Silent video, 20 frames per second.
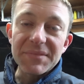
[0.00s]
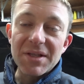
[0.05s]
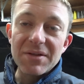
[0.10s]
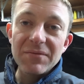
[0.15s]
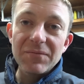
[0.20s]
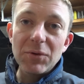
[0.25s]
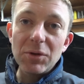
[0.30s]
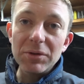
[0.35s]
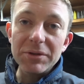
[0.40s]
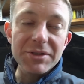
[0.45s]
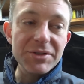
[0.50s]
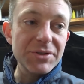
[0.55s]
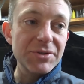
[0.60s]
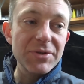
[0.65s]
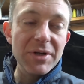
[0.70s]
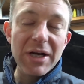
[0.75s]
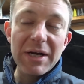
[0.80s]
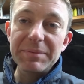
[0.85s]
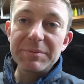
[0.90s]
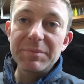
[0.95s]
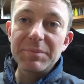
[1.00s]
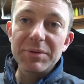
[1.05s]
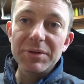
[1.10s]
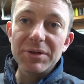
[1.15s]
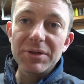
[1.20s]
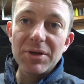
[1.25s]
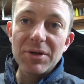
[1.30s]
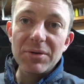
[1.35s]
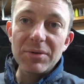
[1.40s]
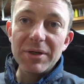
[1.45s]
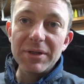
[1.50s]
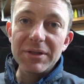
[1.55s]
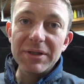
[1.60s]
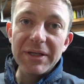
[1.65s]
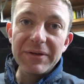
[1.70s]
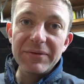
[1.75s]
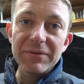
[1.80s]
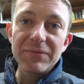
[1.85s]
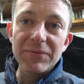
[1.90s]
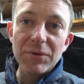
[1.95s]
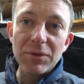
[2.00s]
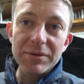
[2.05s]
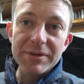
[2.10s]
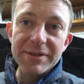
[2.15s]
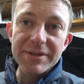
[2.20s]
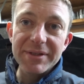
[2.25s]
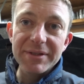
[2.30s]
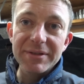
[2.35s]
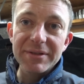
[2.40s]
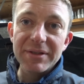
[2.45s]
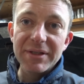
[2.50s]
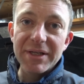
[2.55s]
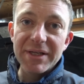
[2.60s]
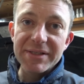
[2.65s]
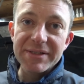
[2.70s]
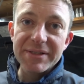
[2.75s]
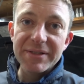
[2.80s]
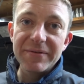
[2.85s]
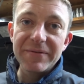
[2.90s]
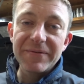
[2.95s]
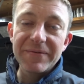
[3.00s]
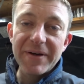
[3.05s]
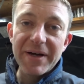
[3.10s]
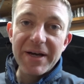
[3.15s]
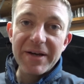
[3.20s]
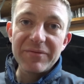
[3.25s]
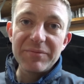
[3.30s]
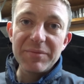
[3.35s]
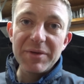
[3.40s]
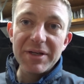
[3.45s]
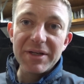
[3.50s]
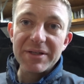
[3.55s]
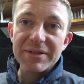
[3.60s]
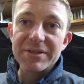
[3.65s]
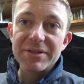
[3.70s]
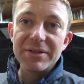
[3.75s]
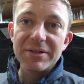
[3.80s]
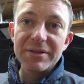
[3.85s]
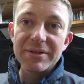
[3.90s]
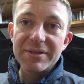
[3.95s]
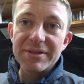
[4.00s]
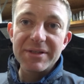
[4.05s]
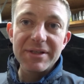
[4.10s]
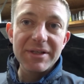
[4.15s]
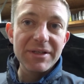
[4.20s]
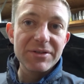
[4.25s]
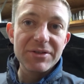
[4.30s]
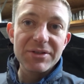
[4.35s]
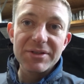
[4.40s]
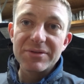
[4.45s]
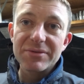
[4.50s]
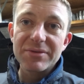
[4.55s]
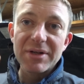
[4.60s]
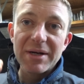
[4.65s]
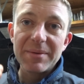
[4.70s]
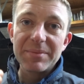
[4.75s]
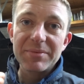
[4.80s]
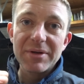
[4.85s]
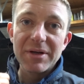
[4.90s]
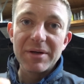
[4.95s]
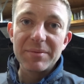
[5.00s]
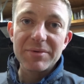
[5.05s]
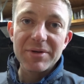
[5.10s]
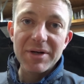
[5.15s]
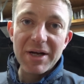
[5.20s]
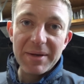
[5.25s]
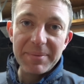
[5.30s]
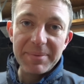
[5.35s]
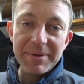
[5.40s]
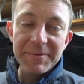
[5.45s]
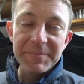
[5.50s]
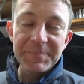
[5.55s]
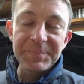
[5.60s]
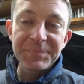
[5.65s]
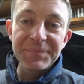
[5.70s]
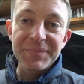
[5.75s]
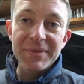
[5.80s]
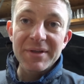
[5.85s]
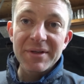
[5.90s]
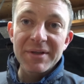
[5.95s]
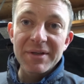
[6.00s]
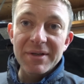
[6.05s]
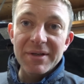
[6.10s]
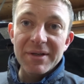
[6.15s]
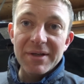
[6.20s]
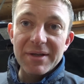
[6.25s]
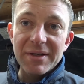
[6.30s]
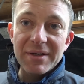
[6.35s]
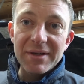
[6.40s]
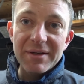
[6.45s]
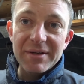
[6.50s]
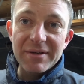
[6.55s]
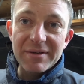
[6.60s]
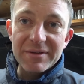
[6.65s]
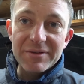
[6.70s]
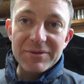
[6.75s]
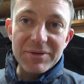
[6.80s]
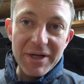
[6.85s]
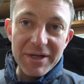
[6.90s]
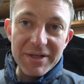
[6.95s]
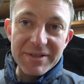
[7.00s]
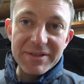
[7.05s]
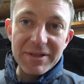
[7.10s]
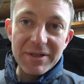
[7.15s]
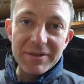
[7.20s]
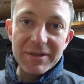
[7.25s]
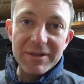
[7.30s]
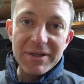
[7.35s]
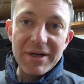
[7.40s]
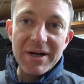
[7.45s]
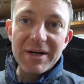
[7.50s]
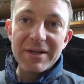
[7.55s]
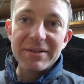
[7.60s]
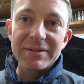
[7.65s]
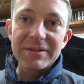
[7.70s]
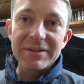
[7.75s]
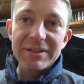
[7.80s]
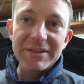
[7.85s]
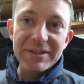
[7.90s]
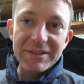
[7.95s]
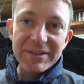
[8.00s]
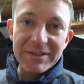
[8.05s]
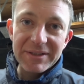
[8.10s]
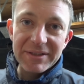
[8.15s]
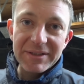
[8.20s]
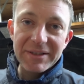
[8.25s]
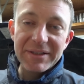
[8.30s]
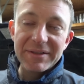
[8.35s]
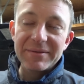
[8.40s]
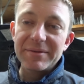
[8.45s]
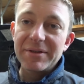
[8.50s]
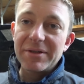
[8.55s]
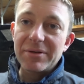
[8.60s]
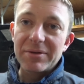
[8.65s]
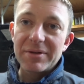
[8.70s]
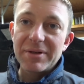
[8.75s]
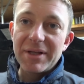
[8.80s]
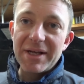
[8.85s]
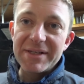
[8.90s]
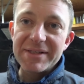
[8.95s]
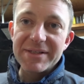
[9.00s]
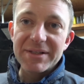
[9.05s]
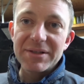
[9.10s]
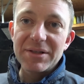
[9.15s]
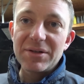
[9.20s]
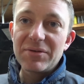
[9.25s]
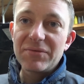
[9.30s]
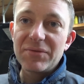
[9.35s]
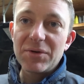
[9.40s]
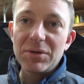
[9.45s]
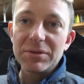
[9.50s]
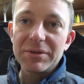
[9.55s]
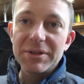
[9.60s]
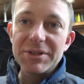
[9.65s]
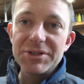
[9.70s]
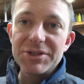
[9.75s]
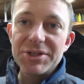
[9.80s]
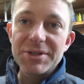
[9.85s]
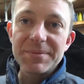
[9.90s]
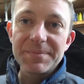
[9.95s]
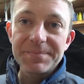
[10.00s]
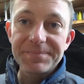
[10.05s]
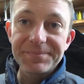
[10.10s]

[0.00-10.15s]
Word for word: Voltage dropped below 11 volts in less than 5 minutes. You could see it just drop, drop, drop. Try to start the car, da, da, da, you know, classic low voltage.